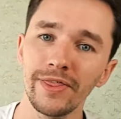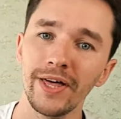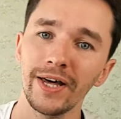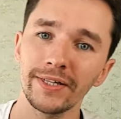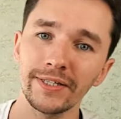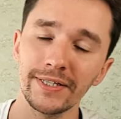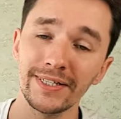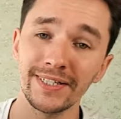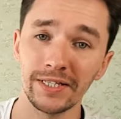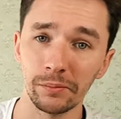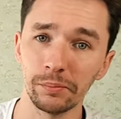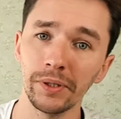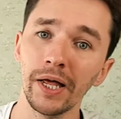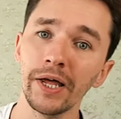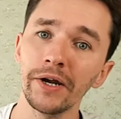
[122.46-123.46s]
that
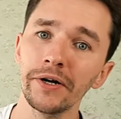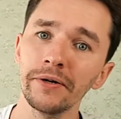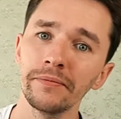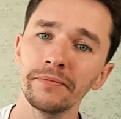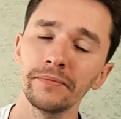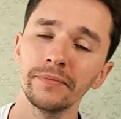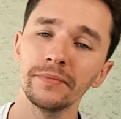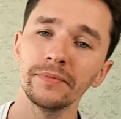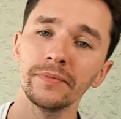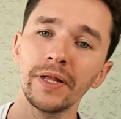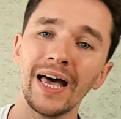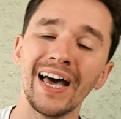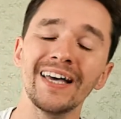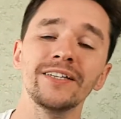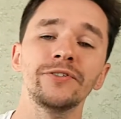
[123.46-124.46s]
supplier
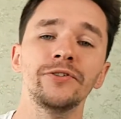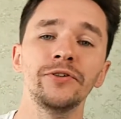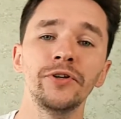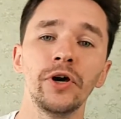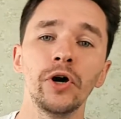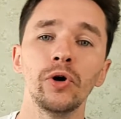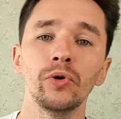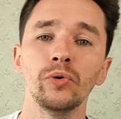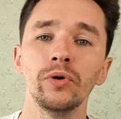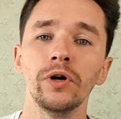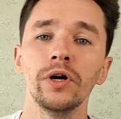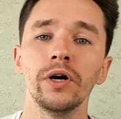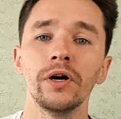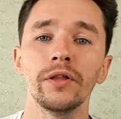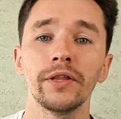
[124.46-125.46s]
has to know
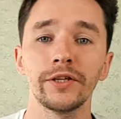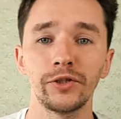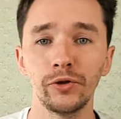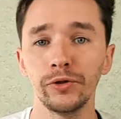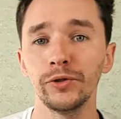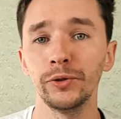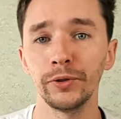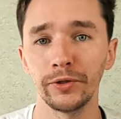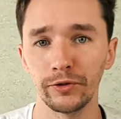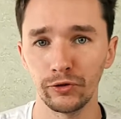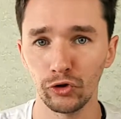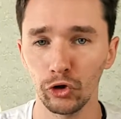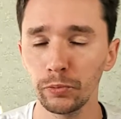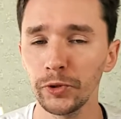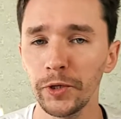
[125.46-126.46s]
that you're doing
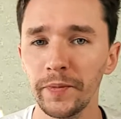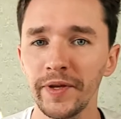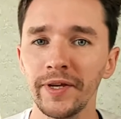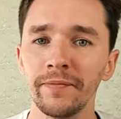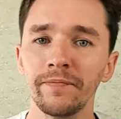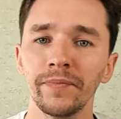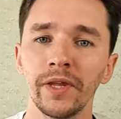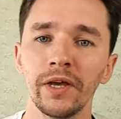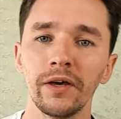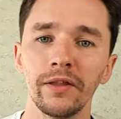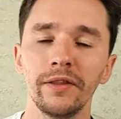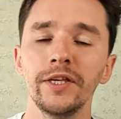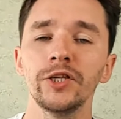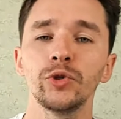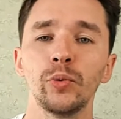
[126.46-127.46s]
dropshipping
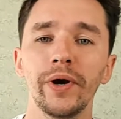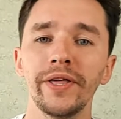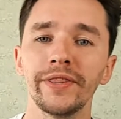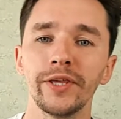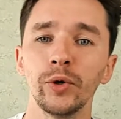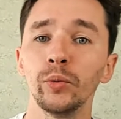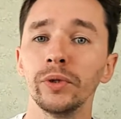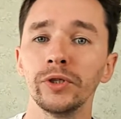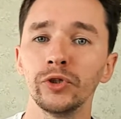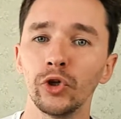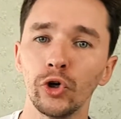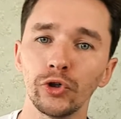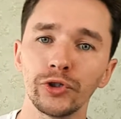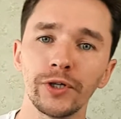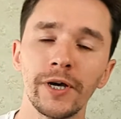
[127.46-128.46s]
this way they will
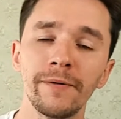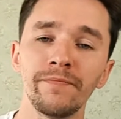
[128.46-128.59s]
not